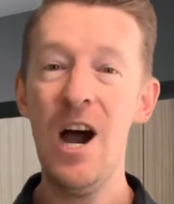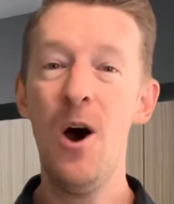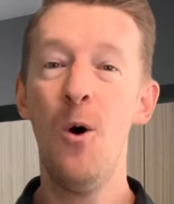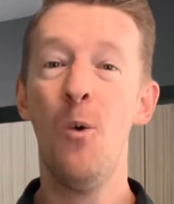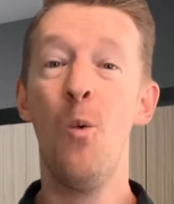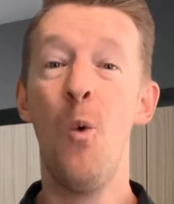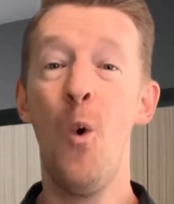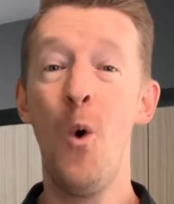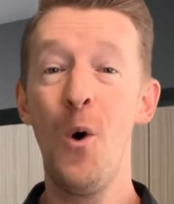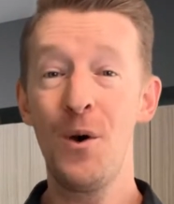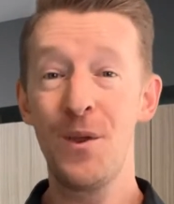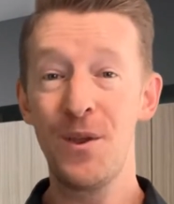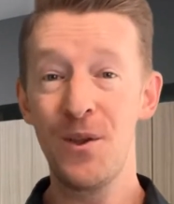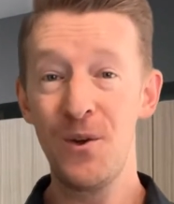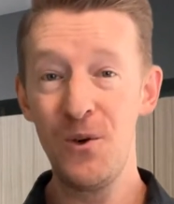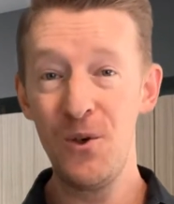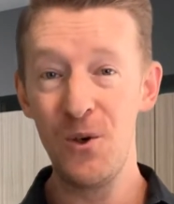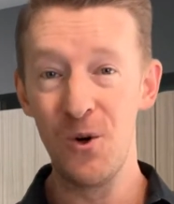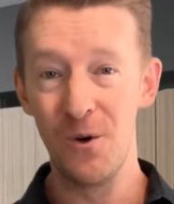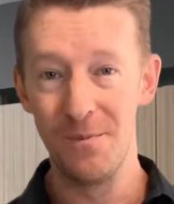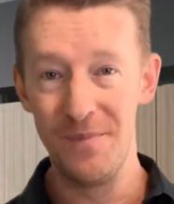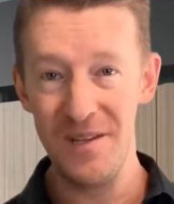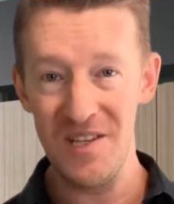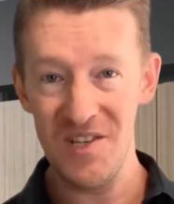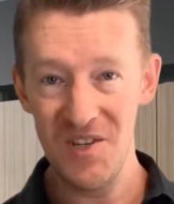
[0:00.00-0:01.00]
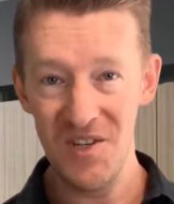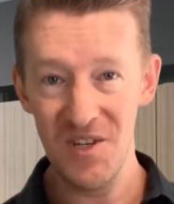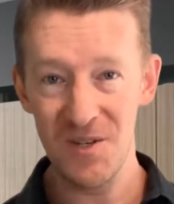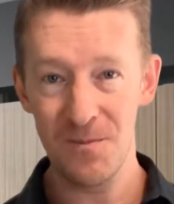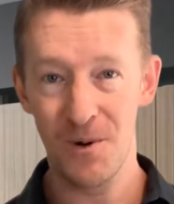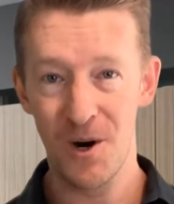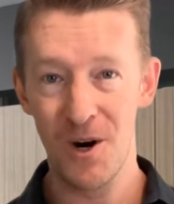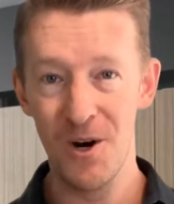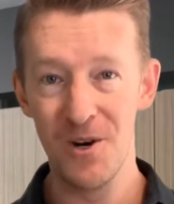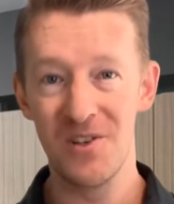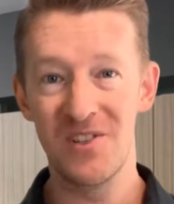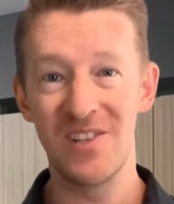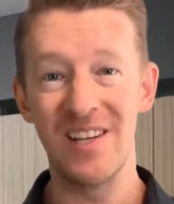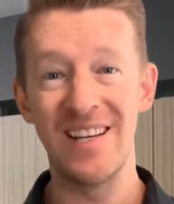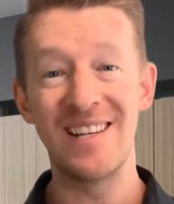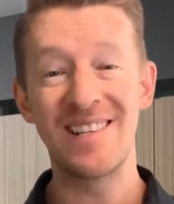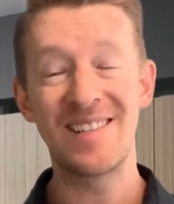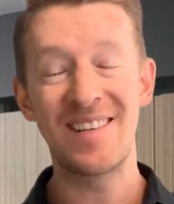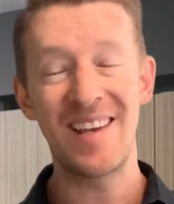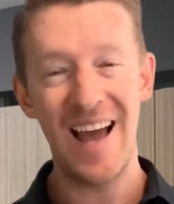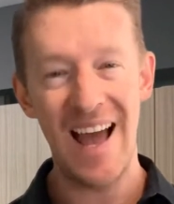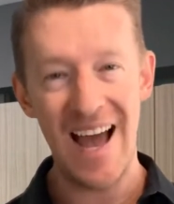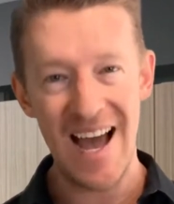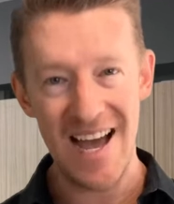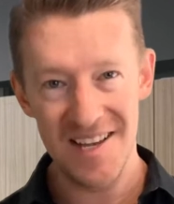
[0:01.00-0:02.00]
Walk through your business
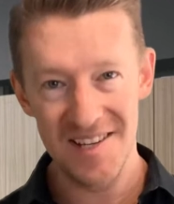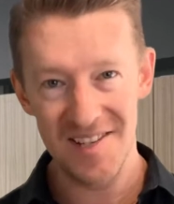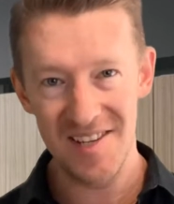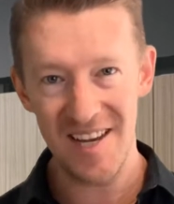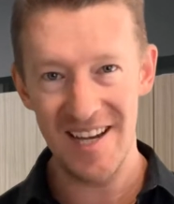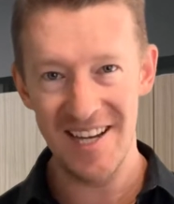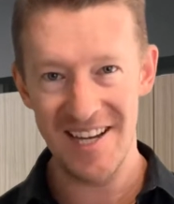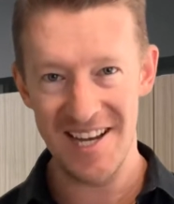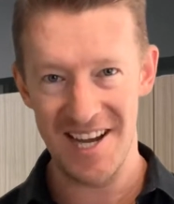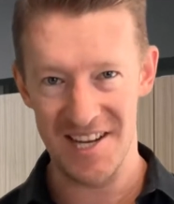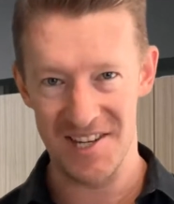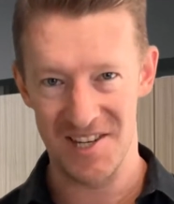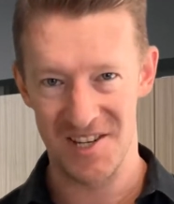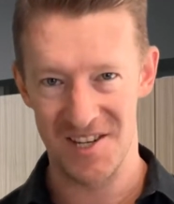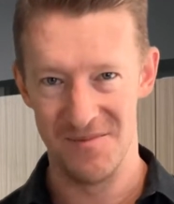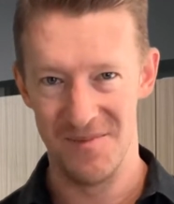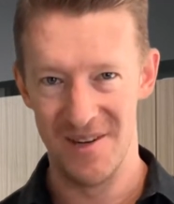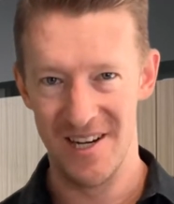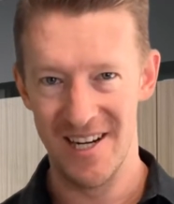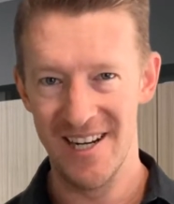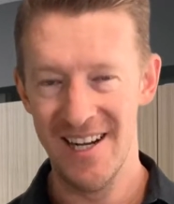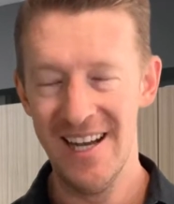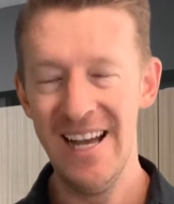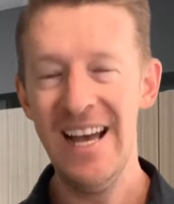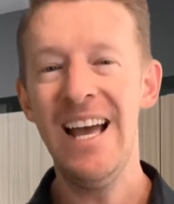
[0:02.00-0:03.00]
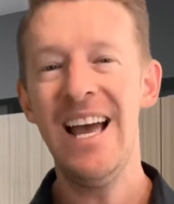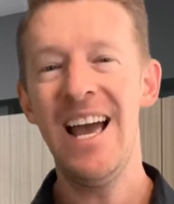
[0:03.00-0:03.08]
process as a customer,